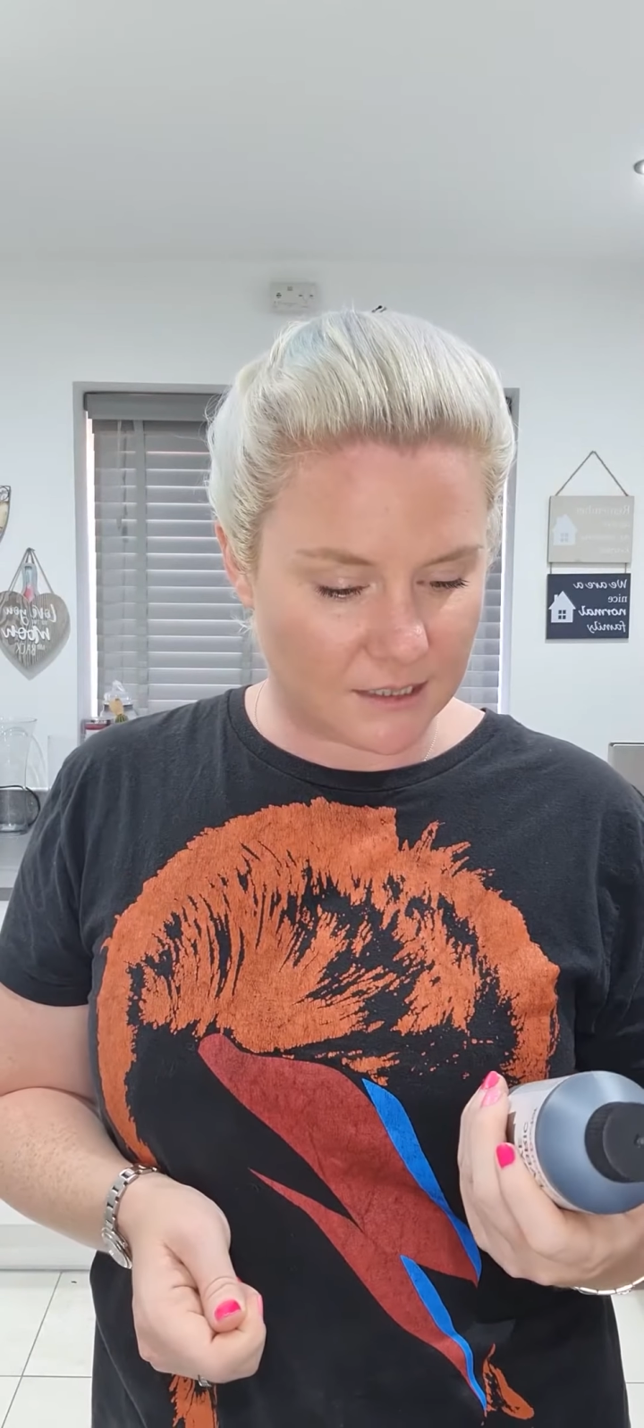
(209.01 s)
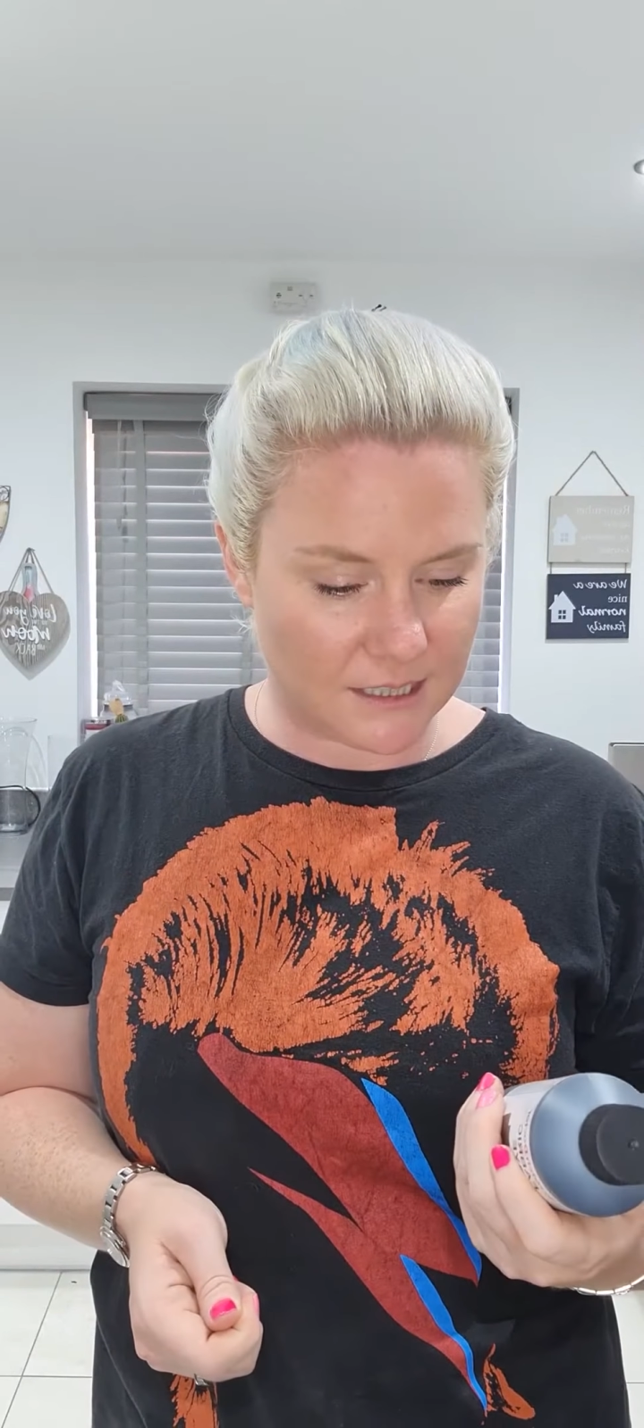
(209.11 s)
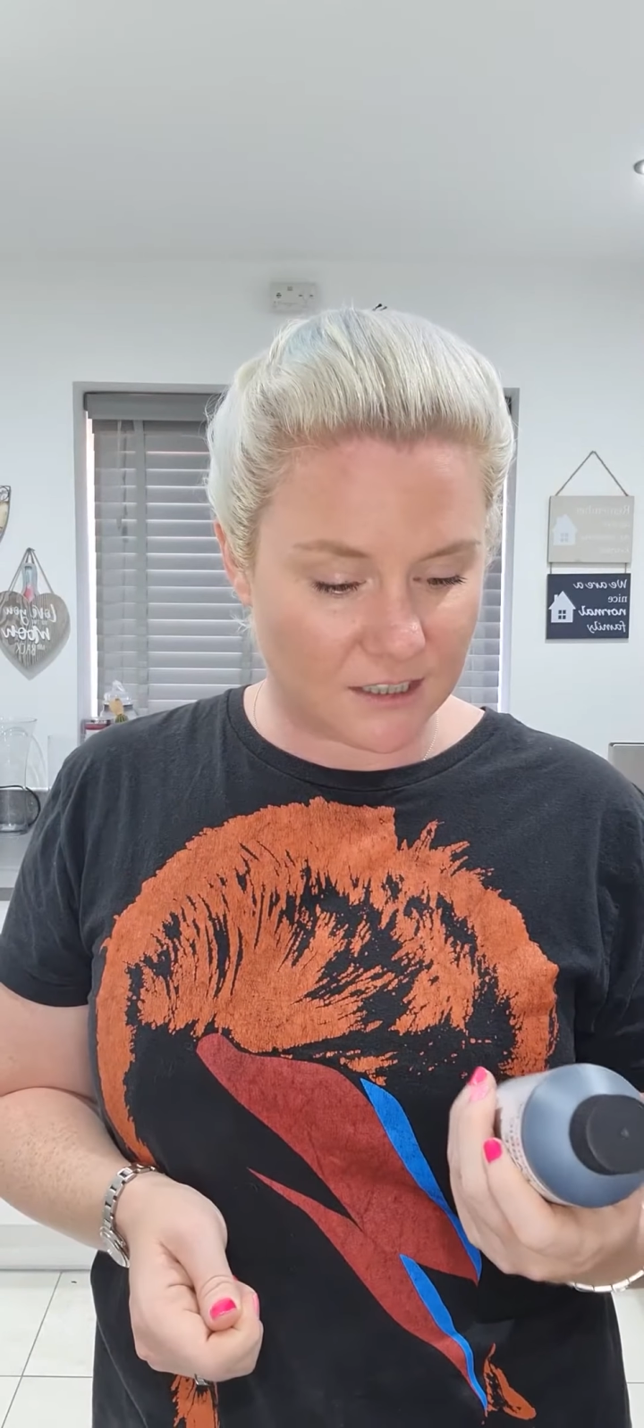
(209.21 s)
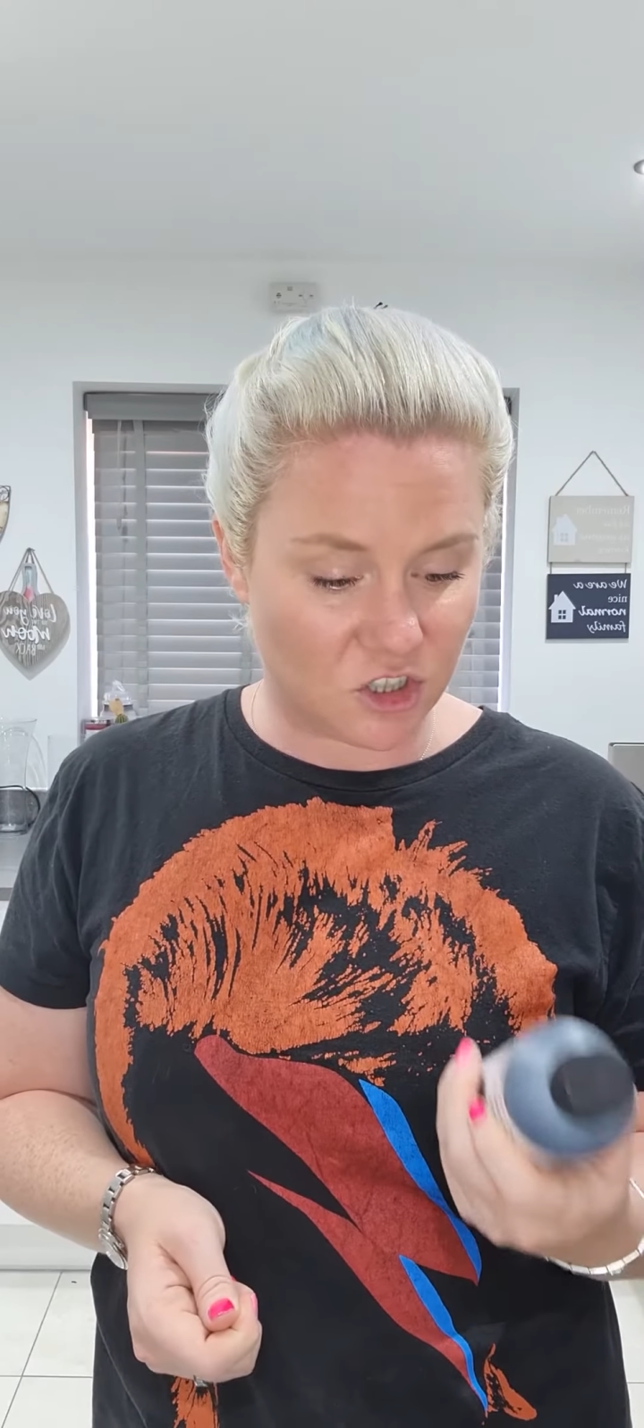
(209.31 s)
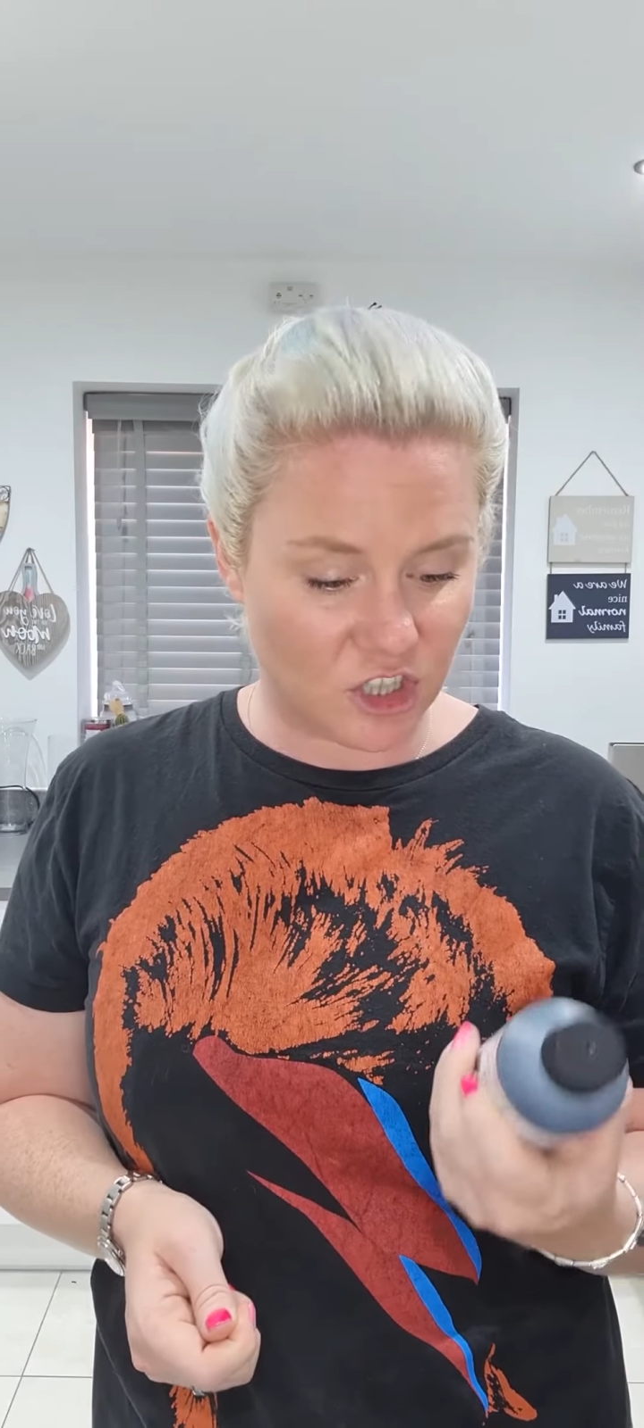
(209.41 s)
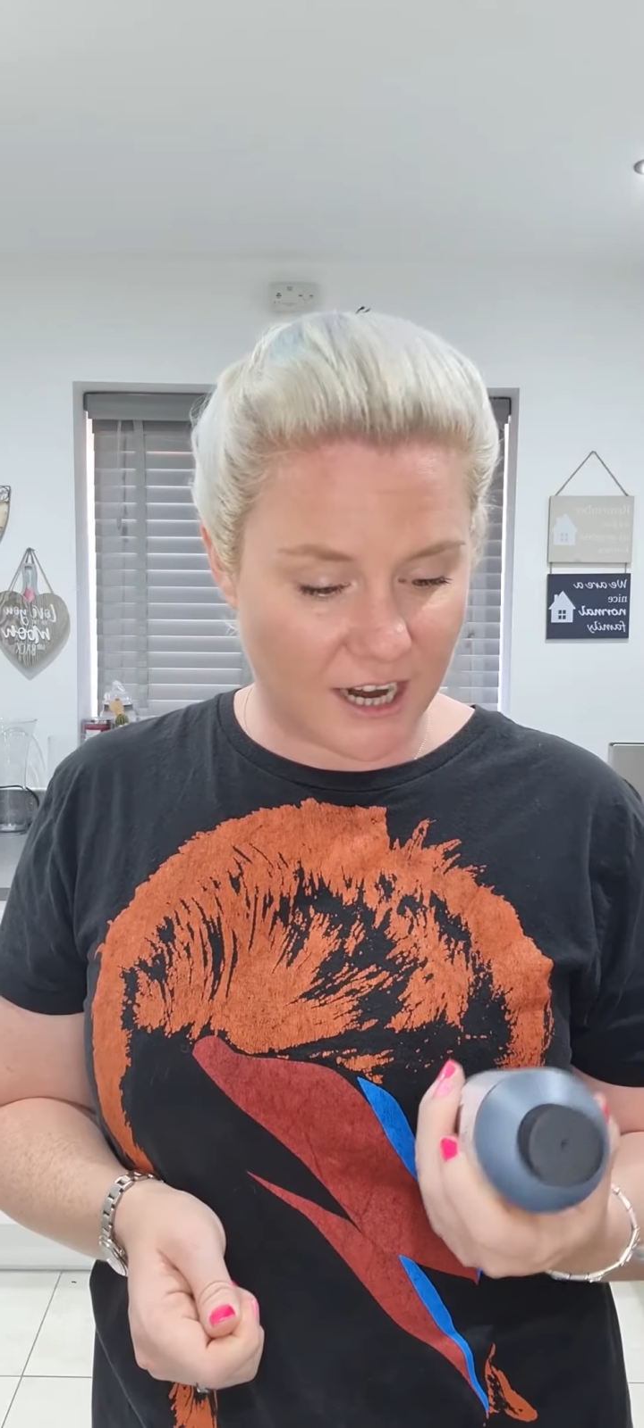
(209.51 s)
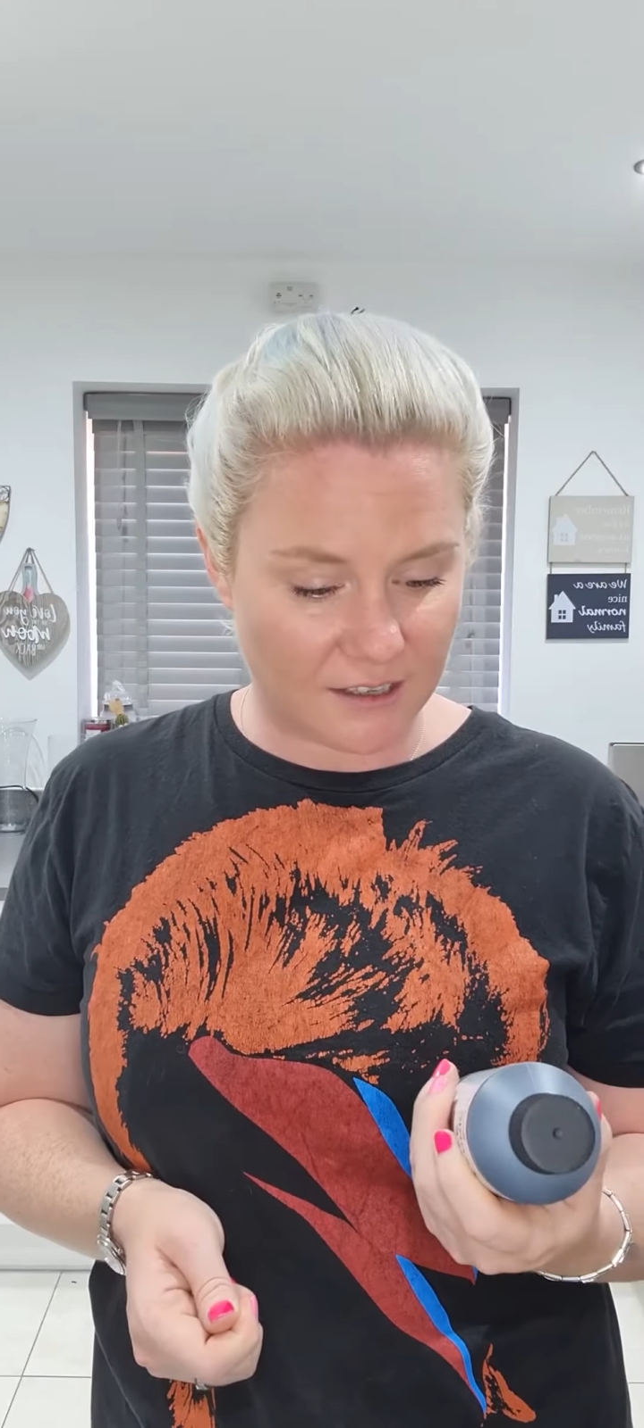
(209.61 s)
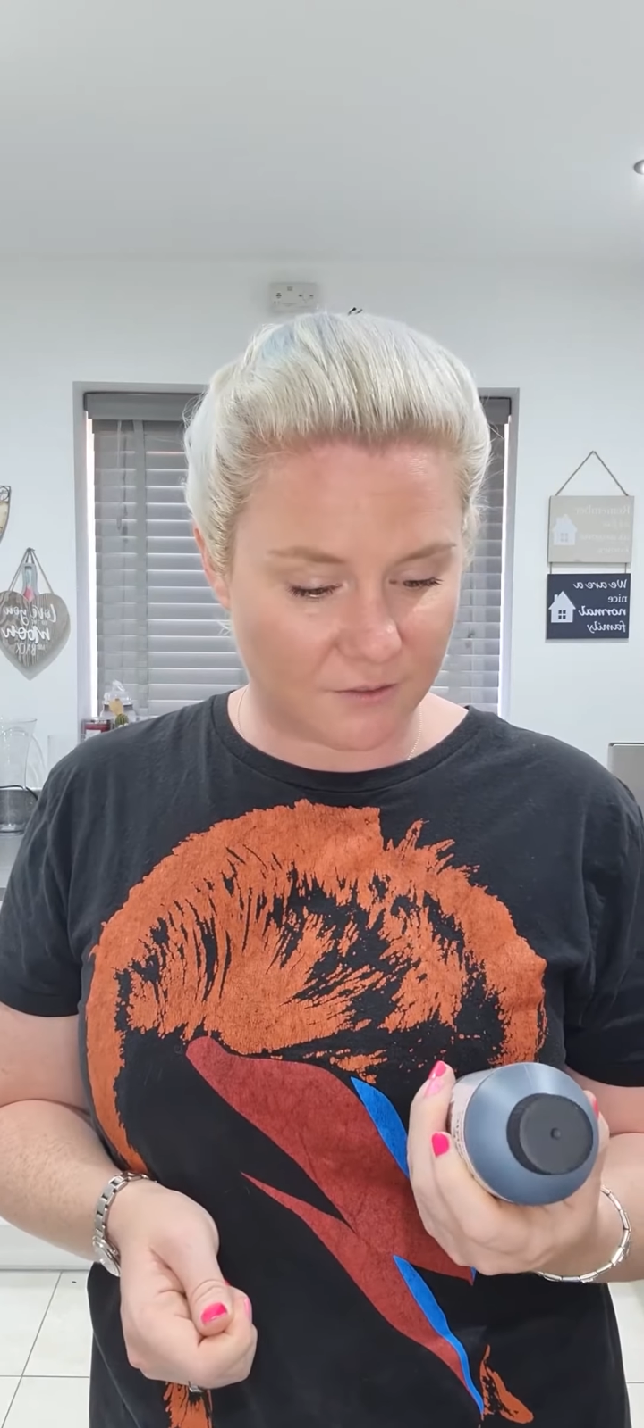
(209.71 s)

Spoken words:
it says shake